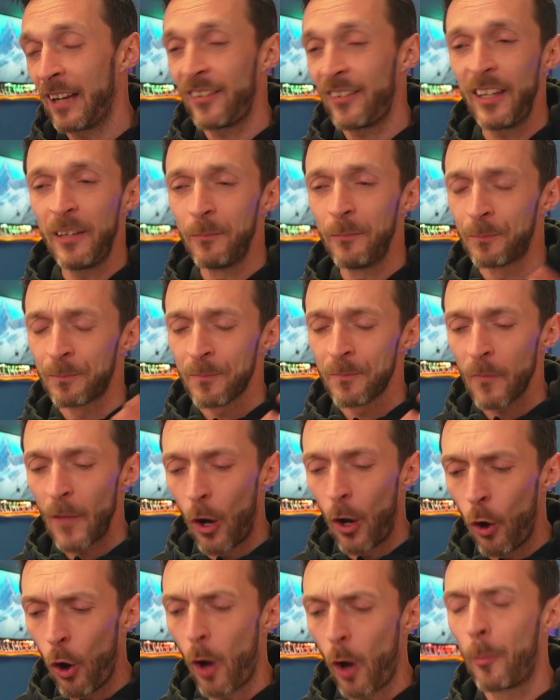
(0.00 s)
I've seen
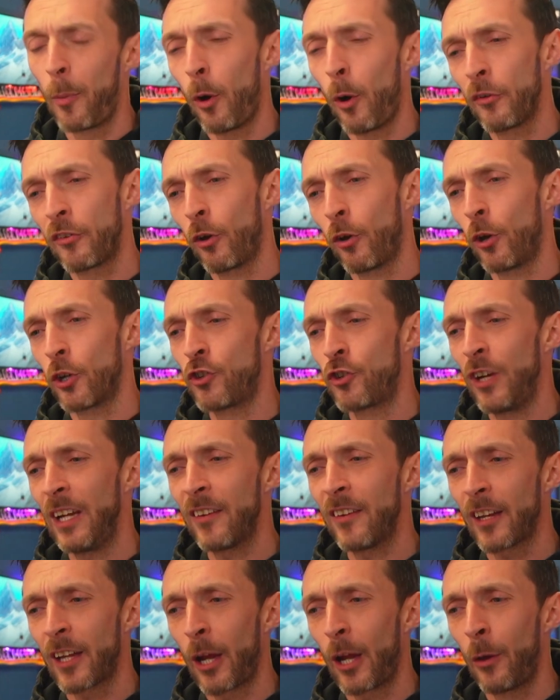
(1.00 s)
a lot of bots, a lot of
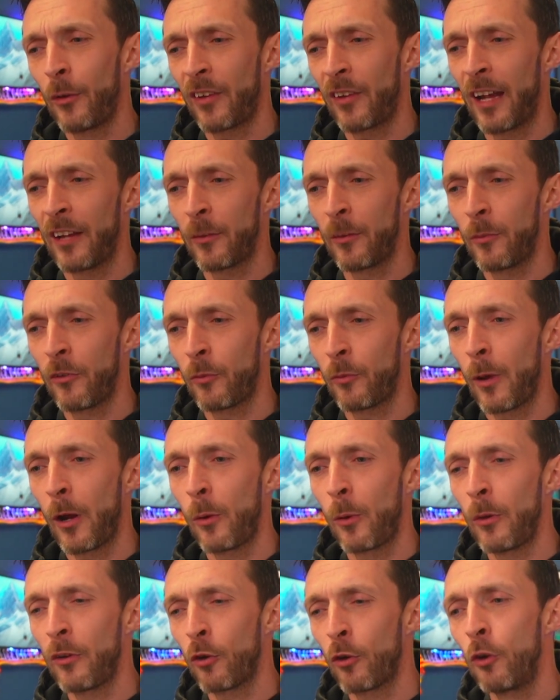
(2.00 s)
trader accounts had him as
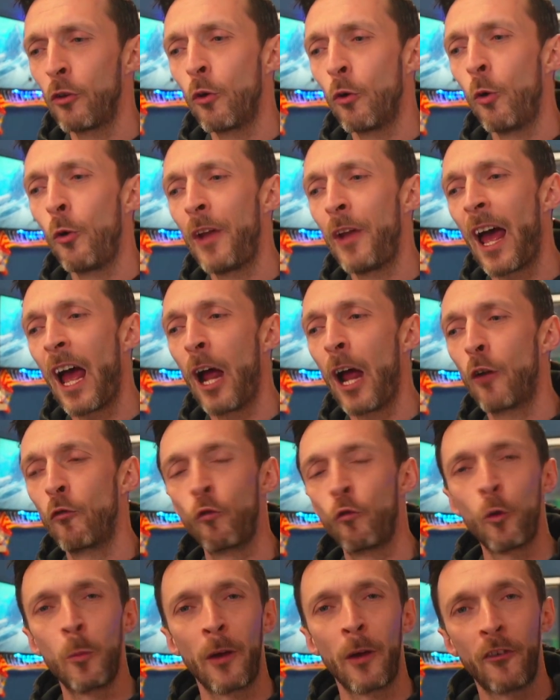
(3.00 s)
well. He's on loan
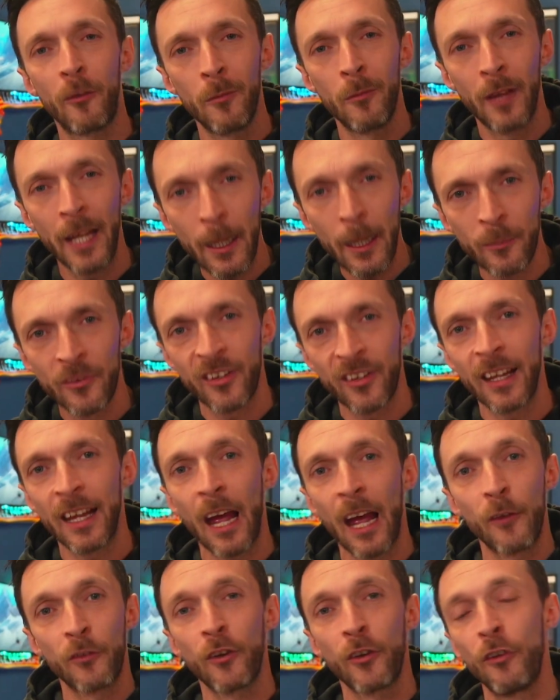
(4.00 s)
at Roma from Leipzig
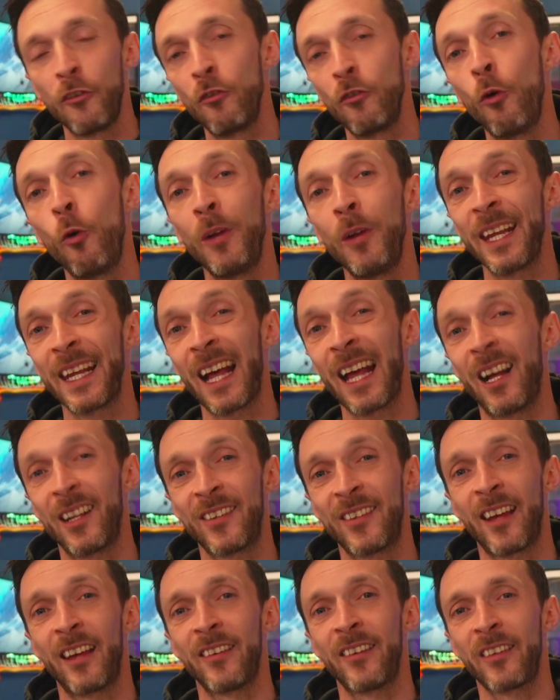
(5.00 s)
after his loan at
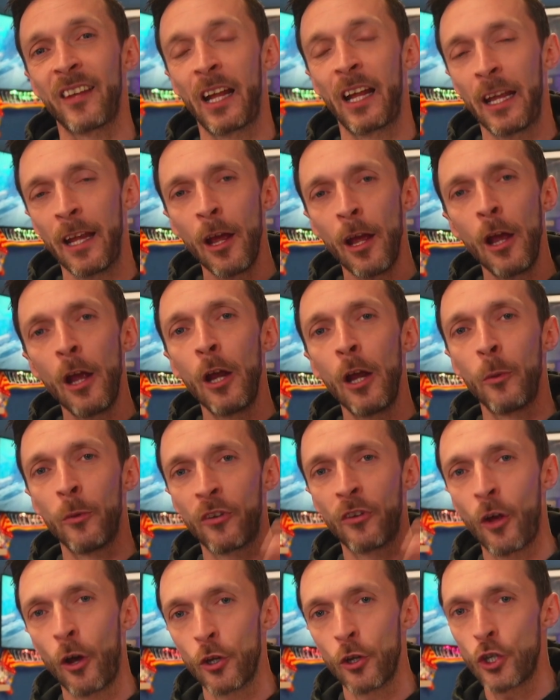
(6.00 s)
Galatasaray
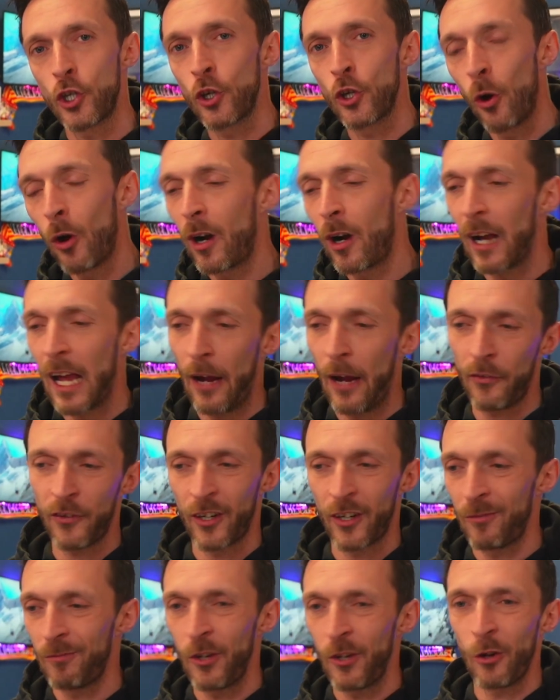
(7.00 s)
was cut short
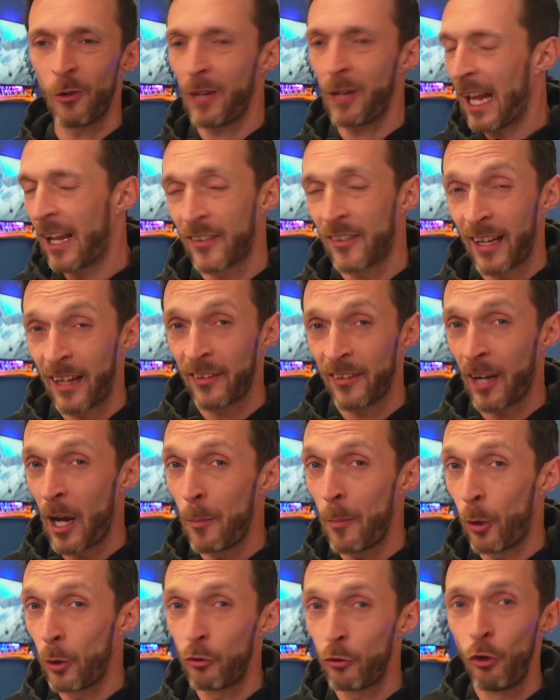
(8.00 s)
after,
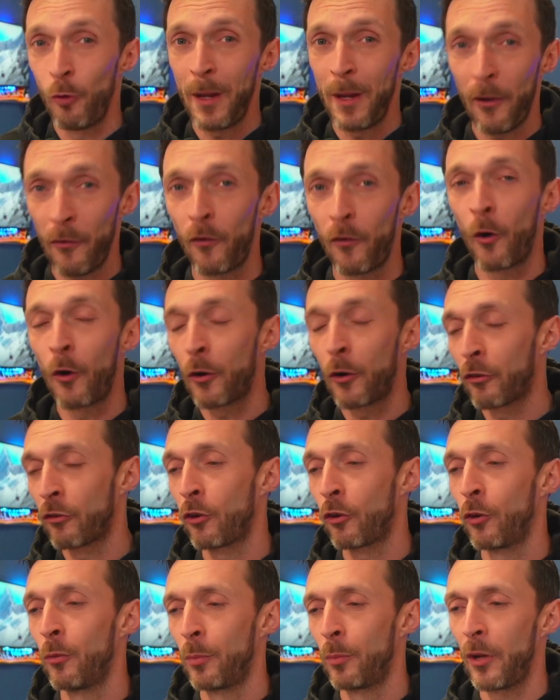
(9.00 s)
Galatasaray bought too many foreigners
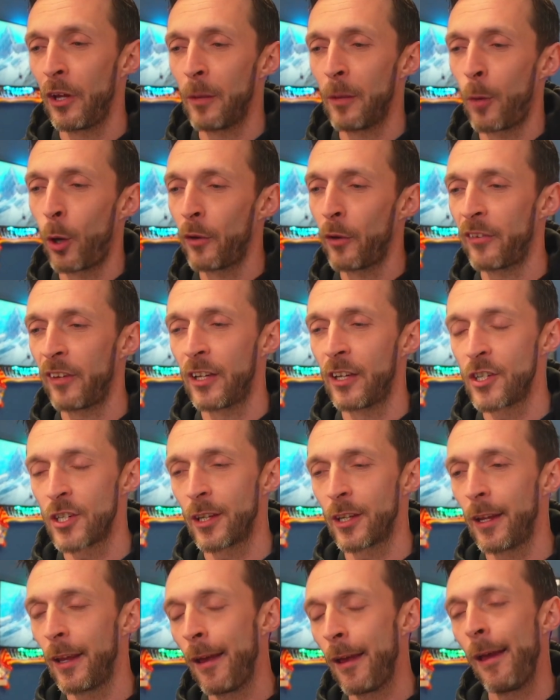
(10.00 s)
and couldn't play them all,
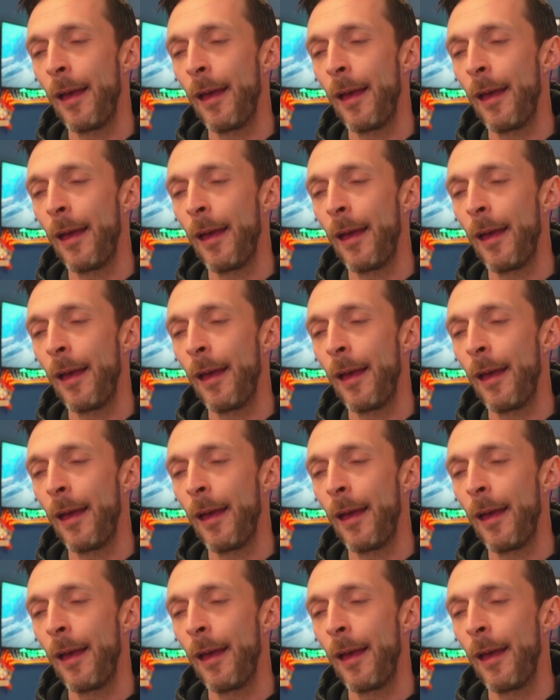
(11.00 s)
essentially.